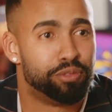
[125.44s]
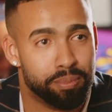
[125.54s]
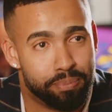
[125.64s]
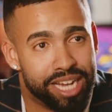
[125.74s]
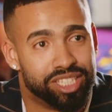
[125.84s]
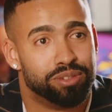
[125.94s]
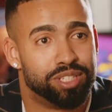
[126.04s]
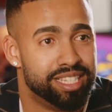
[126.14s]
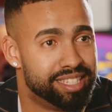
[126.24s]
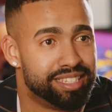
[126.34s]
from passion
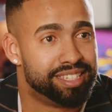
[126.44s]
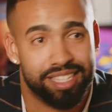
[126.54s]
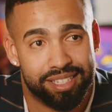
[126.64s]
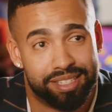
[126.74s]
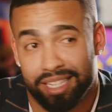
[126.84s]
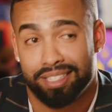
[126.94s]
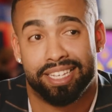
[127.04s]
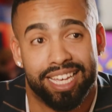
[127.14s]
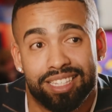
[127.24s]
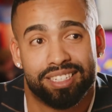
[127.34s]
since
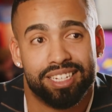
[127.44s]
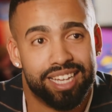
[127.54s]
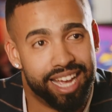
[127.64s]
kids,